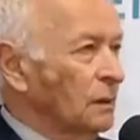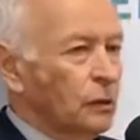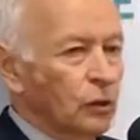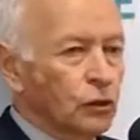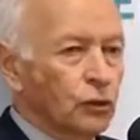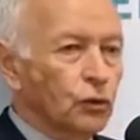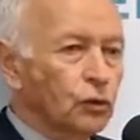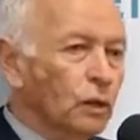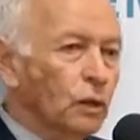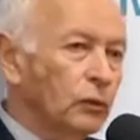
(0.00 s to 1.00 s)
Because
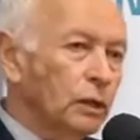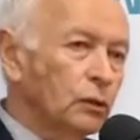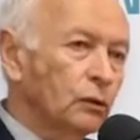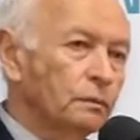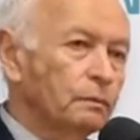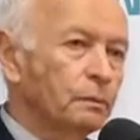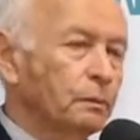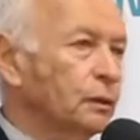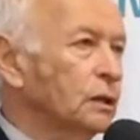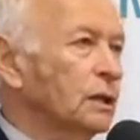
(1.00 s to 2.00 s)
usually when you
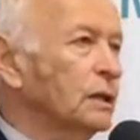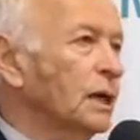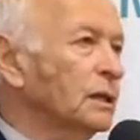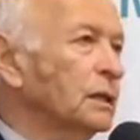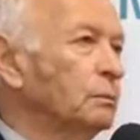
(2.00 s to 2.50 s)
put another